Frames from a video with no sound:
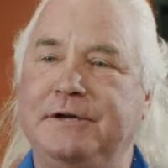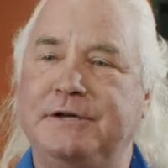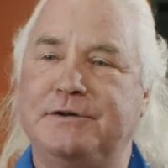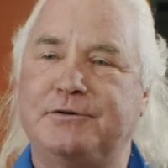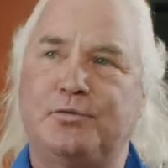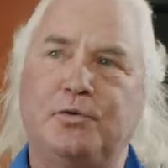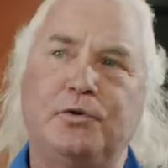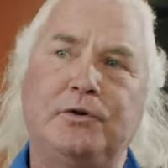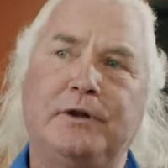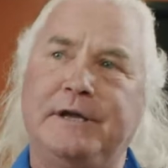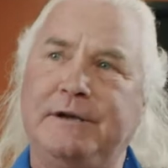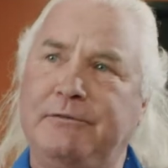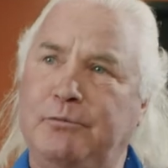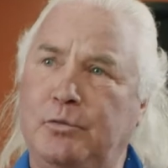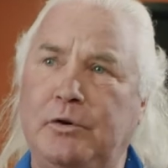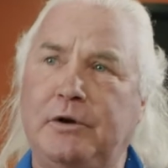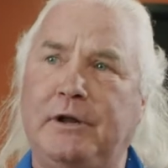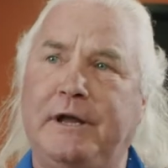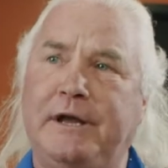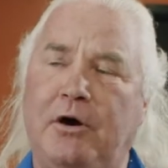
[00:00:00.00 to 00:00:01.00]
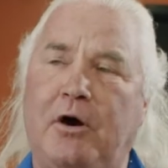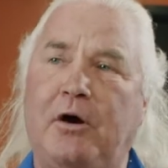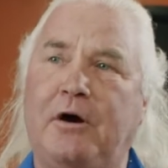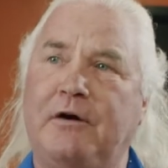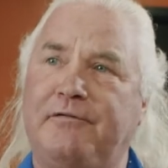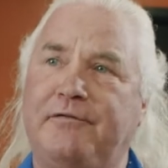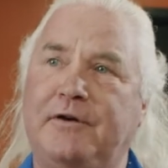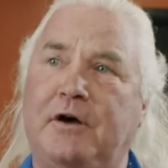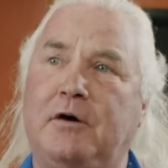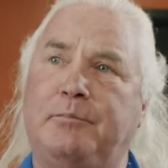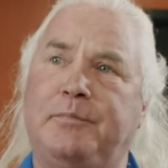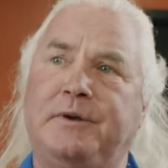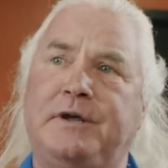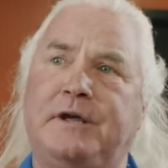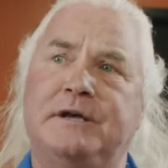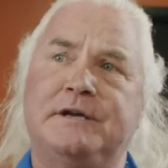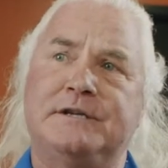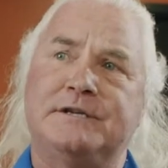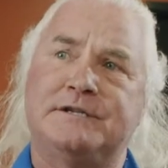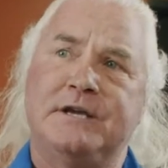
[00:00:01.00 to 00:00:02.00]
is really, really heartfelt
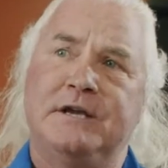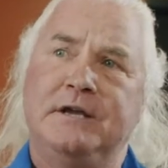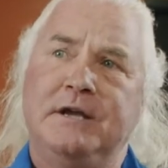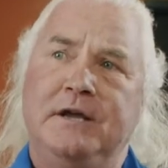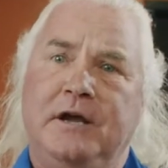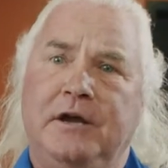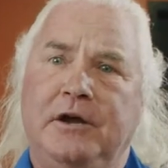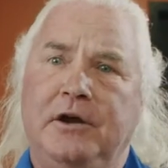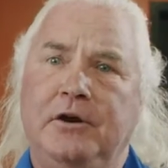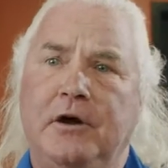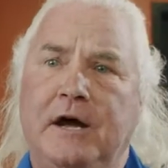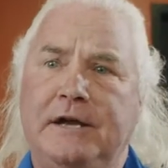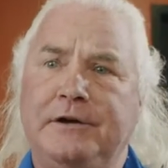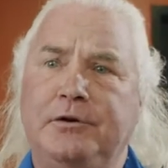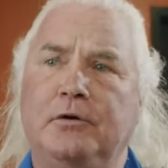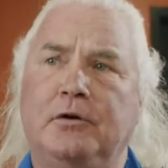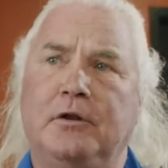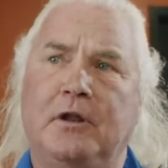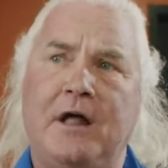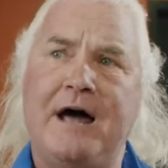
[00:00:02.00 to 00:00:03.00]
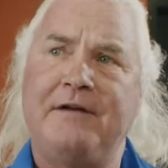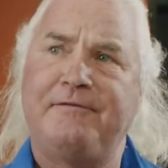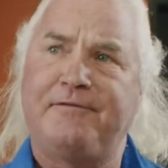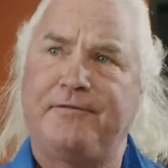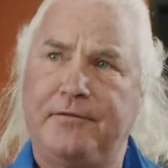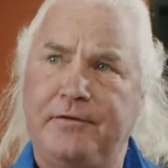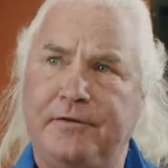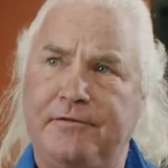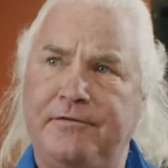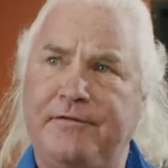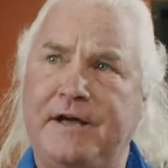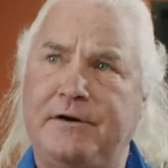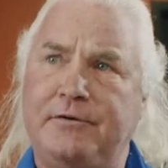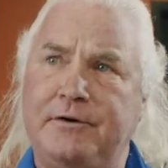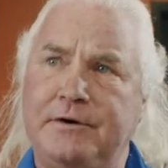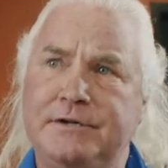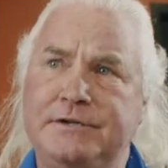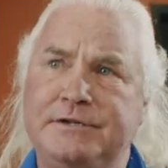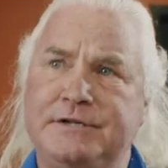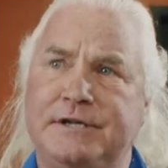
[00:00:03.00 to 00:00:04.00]
because, you know, I do a lot for the
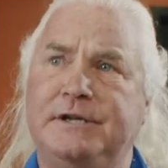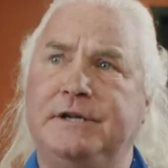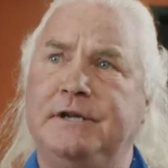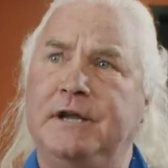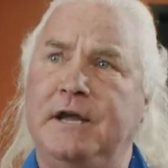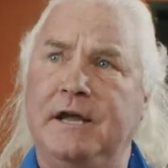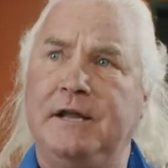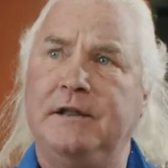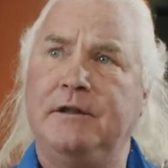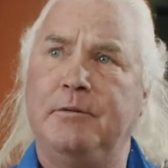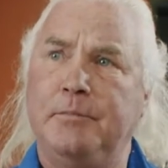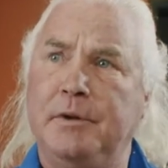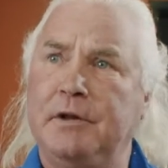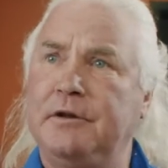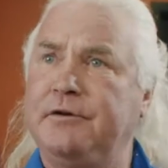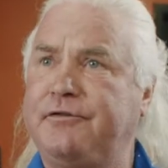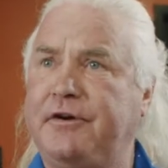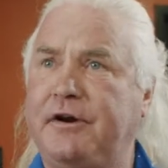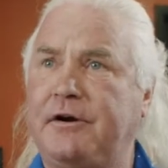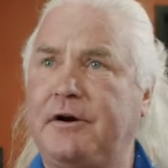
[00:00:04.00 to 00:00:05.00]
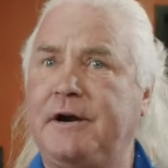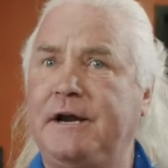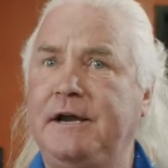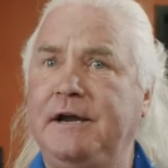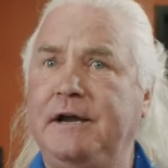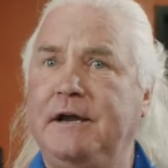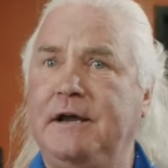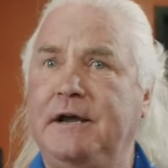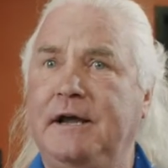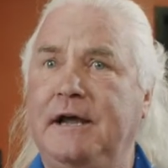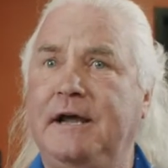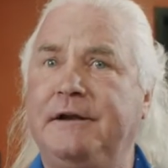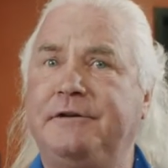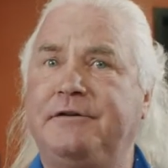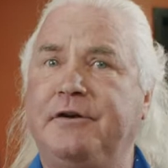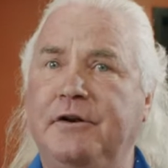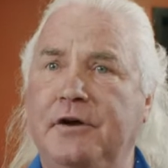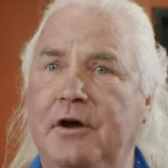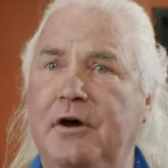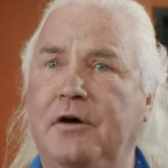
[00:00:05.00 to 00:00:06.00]
veterans and the military, and
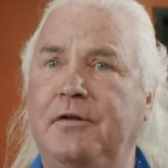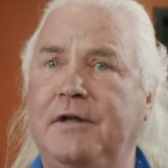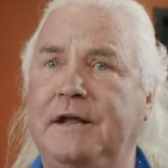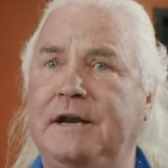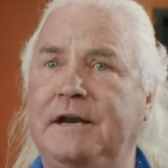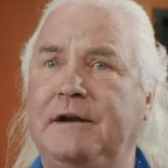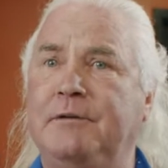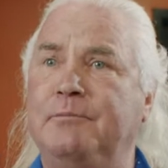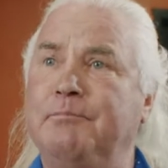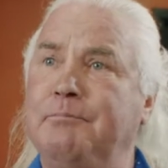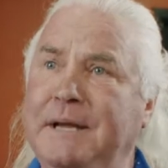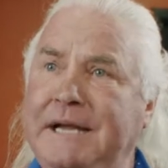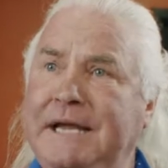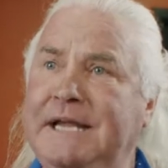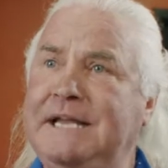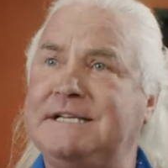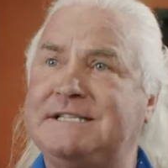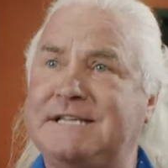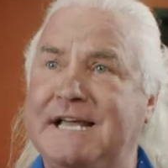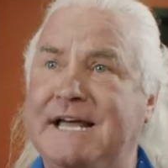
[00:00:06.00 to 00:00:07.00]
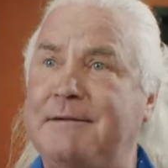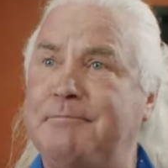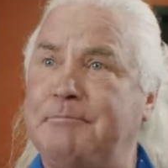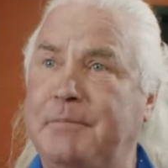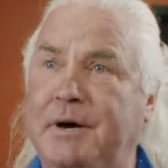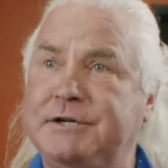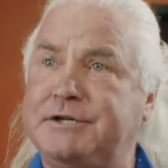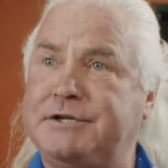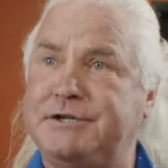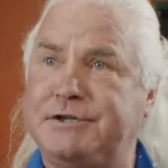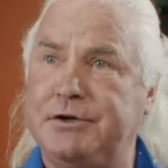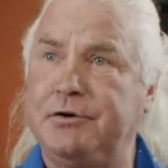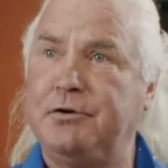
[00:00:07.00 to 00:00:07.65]
to know that it means that much